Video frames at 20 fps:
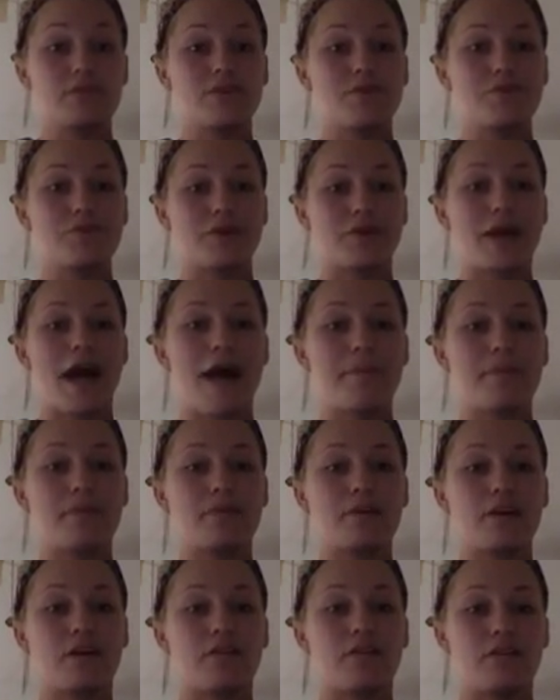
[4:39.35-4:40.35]
so their
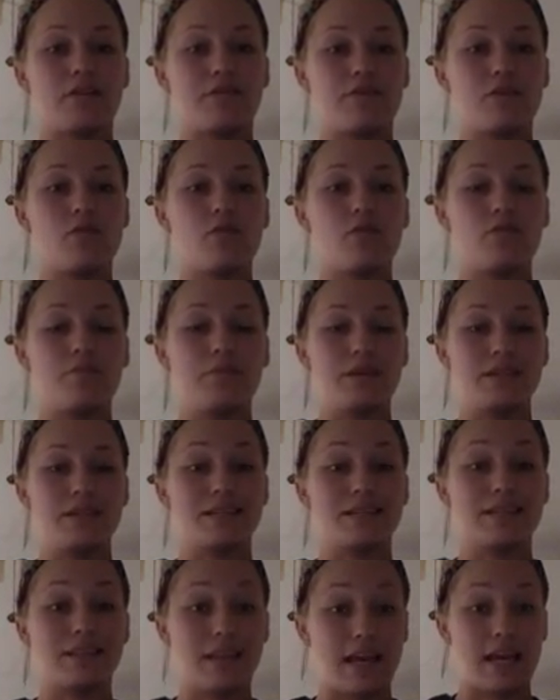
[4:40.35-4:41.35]
capillary refill will be
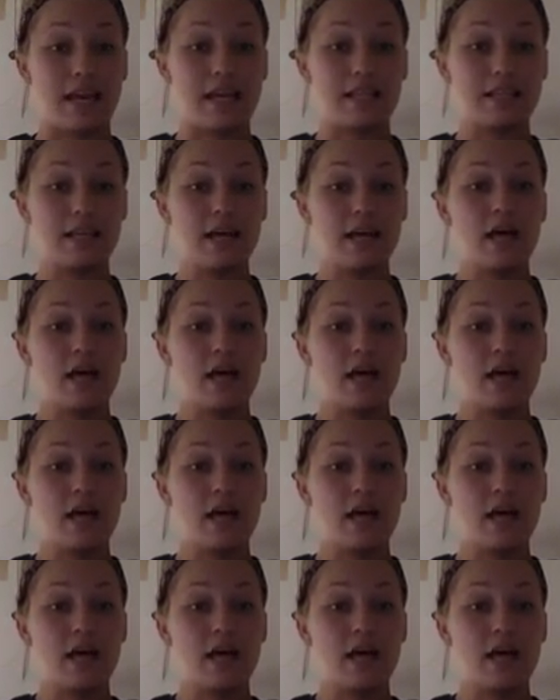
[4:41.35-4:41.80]
delayed.